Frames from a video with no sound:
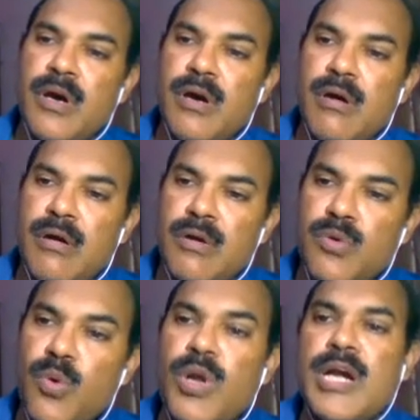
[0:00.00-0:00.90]
uh,
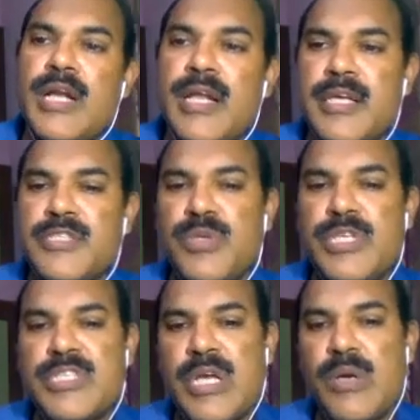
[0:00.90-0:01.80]
poor lateral
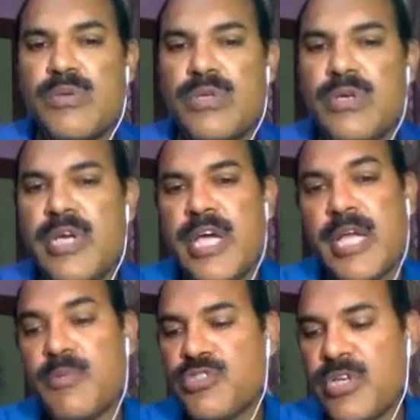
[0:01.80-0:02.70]
injuries around the
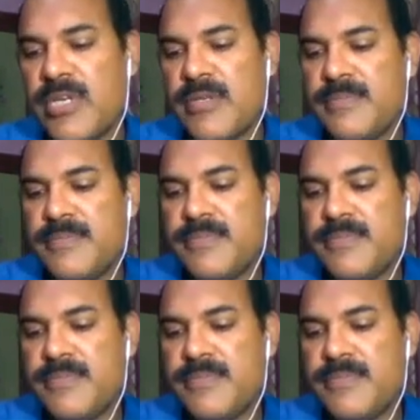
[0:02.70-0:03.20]
elbow joint.